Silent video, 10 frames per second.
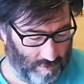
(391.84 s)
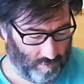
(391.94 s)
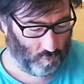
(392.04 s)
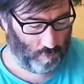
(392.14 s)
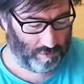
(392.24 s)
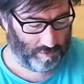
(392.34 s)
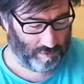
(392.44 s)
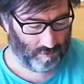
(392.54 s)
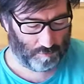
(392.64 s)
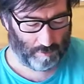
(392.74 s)
a sweet
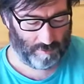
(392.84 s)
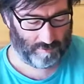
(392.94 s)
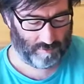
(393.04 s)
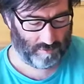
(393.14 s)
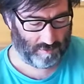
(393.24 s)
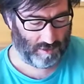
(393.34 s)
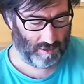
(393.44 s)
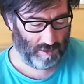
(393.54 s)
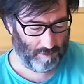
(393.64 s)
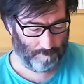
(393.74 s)
and spicy
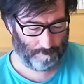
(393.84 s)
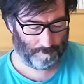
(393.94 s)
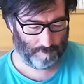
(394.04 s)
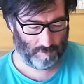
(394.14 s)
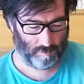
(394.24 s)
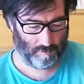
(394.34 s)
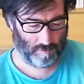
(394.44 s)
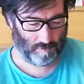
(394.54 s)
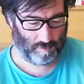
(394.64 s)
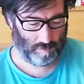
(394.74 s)
tea.
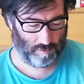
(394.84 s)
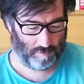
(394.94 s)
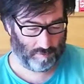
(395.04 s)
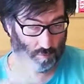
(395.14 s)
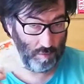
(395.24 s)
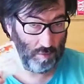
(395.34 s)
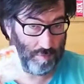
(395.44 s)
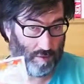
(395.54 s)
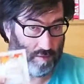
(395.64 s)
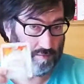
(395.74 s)
This will
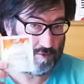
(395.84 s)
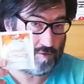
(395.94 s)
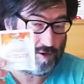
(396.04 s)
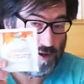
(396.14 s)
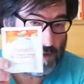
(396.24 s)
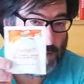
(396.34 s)
be very